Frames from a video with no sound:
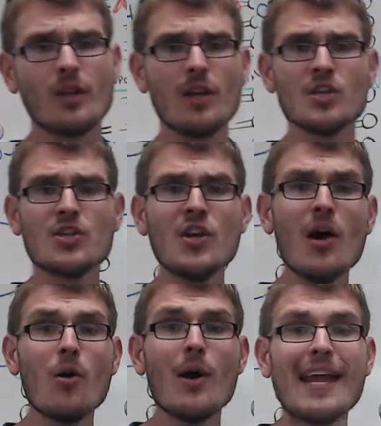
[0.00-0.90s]

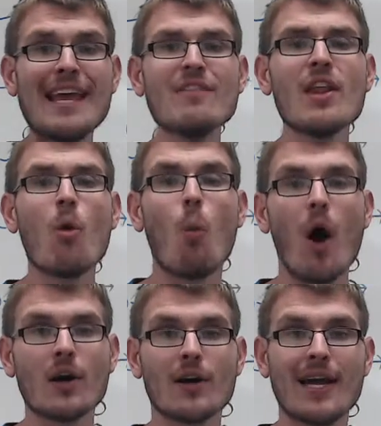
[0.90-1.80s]
So even though
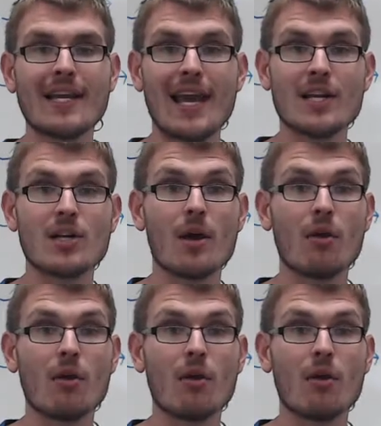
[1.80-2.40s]
water can get